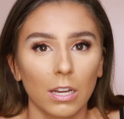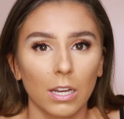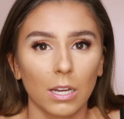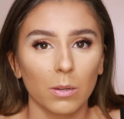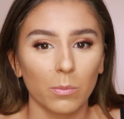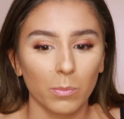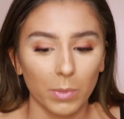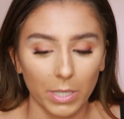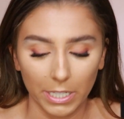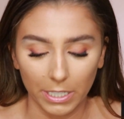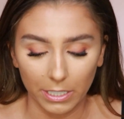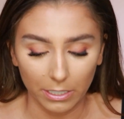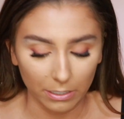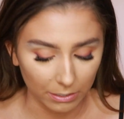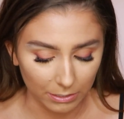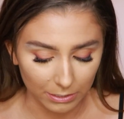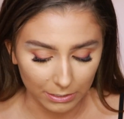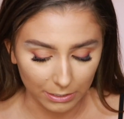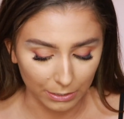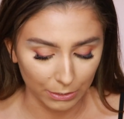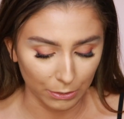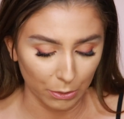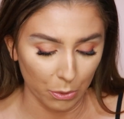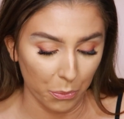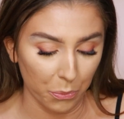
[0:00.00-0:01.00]
I'm like, is
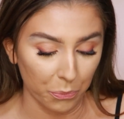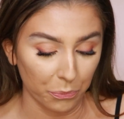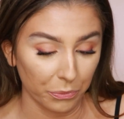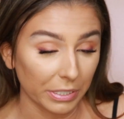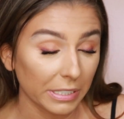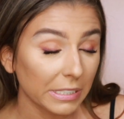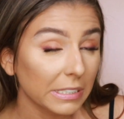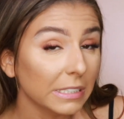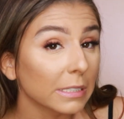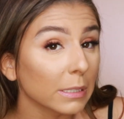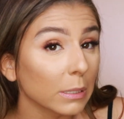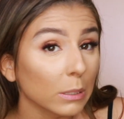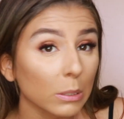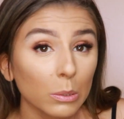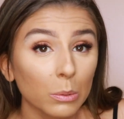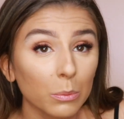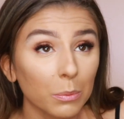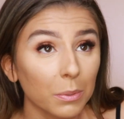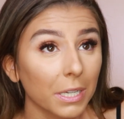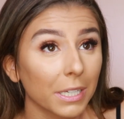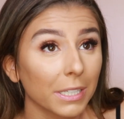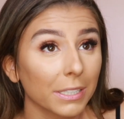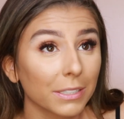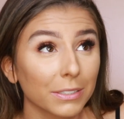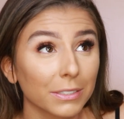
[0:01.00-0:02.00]
there a reason
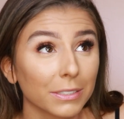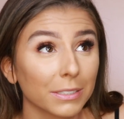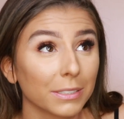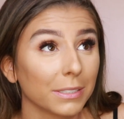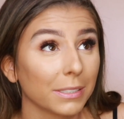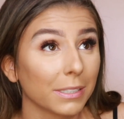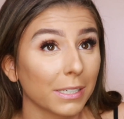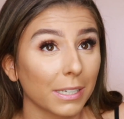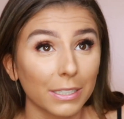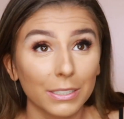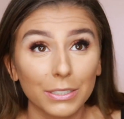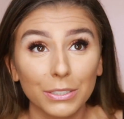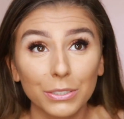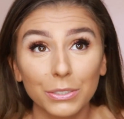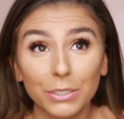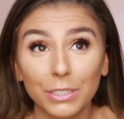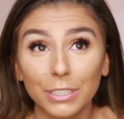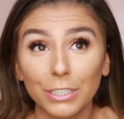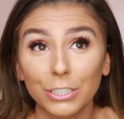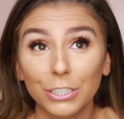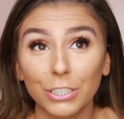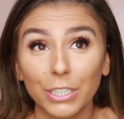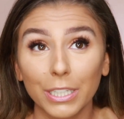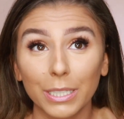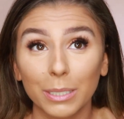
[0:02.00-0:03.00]
why they're not
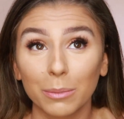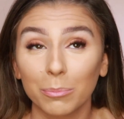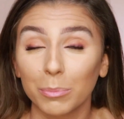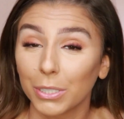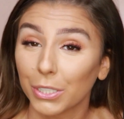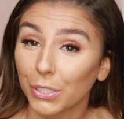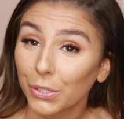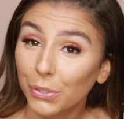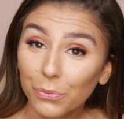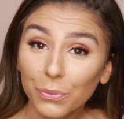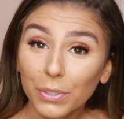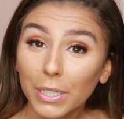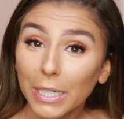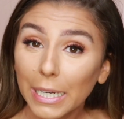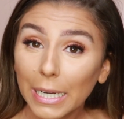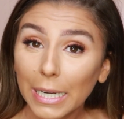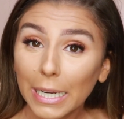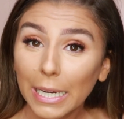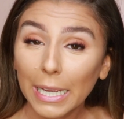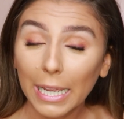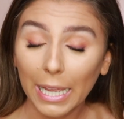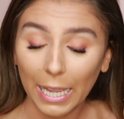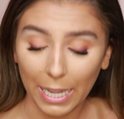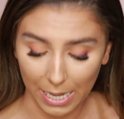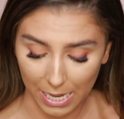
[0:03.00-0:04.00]
using shade number 3?